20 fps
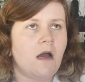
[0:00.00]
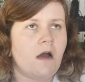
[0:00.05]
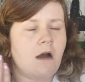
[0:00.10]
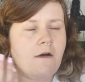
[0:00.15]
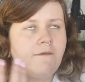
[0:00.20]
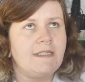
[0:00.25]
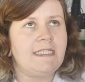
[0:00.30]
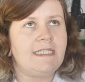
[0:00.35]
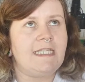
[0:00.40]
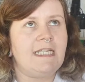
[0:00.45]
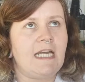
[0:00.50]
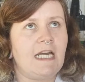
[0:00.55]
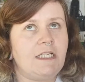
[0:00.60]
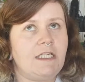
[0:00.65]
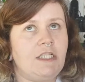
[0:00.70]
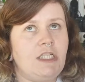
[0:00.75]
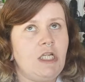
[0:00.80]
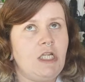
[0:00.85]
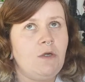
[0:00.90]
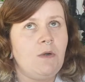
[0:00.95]
Obviously, I
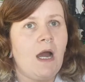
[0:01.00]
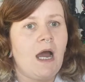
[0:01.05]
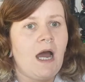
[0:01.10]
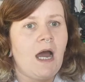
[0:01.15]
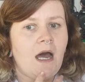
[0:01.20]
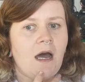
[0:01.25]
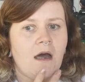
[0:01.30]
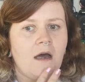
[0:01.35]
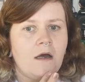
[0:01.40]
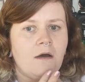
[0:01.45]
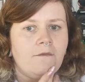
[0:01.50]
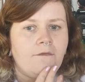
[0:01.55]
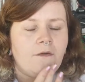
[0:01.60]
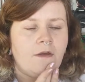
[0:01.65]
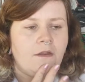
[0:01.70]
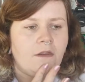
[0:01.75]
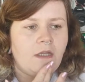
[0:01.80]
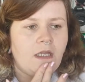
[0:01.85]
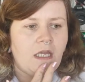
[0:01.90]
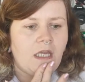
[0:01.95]
do have
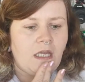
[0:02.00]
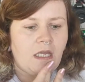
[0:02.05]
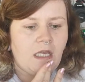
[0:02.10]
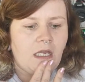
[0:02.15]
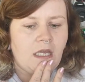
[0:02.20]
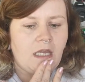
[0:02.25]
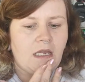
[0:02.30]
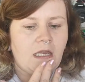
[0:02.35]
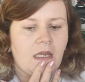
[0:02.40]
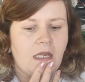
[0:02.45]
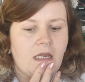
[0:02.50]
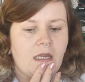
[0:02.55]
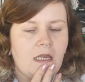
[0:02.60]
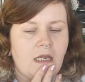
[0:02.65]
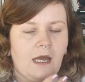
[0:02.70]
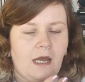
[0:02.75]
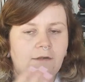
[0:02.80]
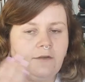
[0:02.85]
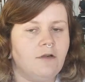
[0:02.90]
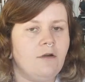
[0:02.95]
I
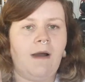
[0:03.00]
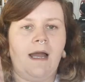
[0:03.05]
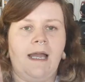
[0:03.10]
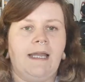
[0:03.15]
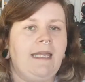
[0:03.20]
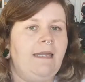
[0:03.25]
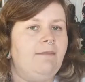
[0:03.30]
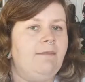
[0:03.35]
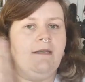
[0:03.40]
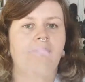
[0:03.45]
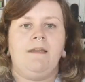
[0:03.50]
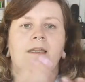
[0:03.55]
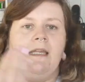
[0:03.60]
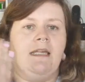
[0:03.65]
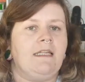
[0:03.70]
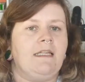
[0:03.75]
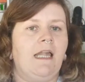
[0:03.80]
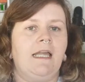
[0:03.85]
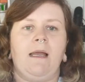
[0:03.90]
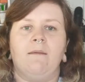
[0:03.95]
don't know why I keep doing
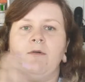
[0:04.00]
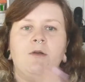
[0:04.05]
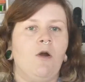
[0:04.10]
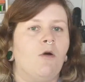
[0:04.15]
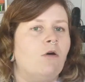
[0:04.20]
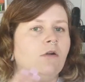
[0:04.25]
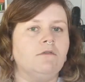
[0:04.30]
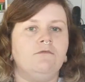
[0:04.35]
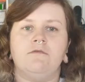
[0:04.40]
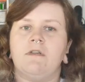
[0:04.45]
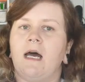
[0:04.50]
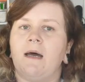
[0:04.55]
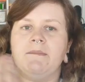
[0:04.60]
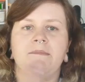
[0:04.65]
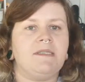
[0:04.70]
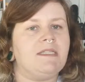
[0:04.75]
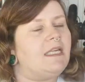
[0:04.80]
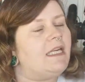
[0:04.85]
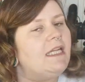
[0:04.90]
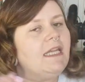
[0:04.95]
this, like I'm Gordon
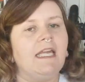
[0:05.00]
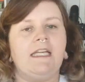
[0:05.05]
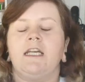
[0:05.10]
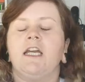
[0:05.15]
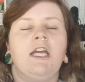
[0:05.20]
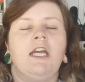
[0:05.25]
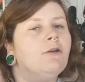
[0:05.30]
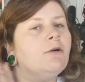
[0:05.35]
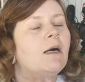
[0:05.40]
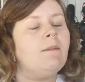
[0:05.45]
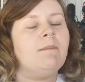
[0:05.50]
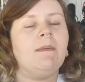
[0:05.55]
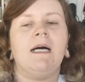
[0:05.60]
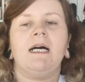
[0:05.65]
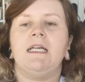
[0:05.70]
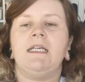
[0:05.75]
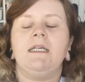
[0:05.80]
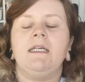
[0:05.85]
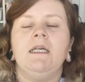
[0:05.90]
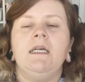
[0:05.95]
Ramsay, like, who am
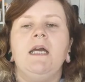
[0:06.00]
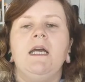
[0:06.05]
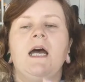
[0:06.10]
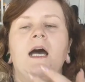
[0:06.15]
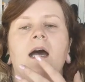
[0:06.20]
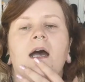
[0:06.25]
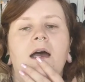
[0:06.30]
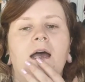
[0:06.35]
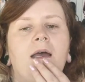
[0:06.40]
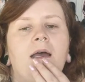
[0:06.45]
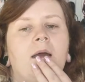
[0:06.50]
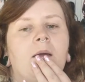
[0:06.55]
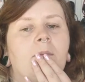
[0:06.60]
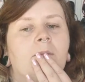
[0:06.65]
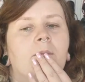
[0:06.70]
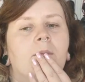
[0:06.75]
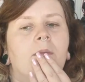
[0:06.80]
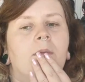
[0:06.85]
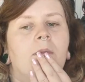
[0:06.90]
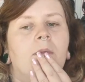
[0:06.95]
I?
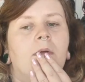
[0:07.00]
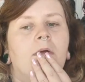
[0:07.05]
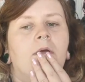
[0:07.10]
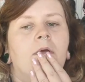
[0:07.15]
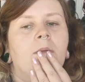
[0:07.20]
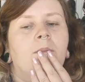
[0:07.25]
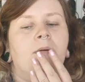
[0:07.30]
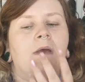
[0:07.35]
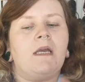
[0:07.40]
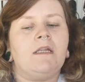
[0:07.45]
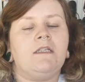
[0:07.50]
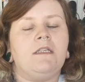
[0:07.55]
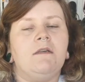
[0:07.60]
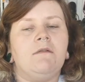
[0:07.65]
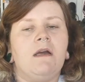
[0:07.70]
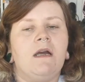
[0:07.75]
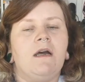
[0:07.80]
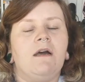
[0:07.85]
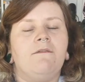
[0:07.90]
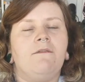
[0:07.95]
But I
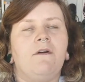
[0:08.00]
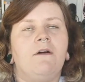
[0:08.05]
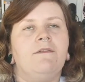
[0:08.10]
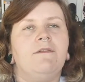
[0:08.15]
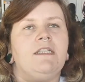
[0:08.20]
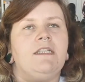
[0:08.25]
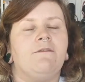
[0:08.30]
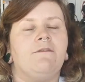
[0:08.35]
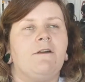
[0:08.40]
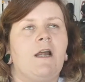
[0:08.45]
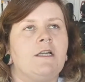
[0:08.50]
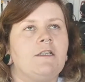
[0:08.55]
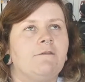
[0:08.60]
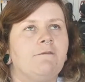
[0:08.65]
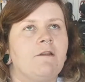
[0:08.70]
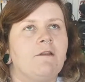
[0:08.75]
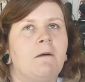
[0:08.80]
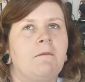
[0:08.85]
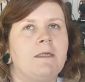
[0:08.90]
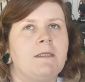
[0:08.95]
do have, obviously, the Fresh and
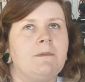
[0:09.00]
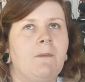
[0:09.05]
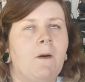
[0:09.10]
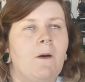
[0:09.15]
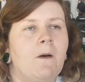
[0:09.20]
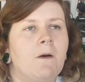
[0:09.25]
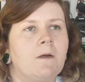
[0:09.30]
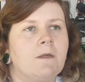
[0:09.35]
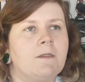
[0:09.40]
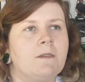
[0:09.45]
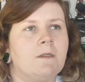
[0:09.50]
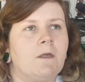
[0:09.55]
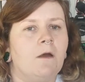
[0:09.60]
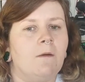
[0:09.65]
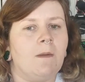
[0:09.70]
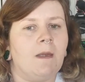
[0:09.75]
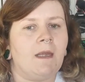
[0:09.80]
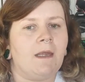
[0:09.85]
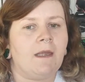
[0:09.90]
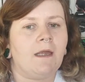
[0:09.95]
Flowers box
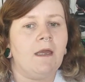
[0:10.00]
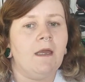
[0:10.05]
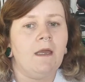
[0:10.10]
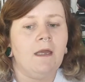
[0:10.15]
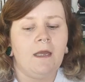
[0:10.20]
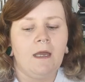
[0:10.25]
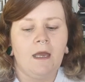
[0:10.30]
coming.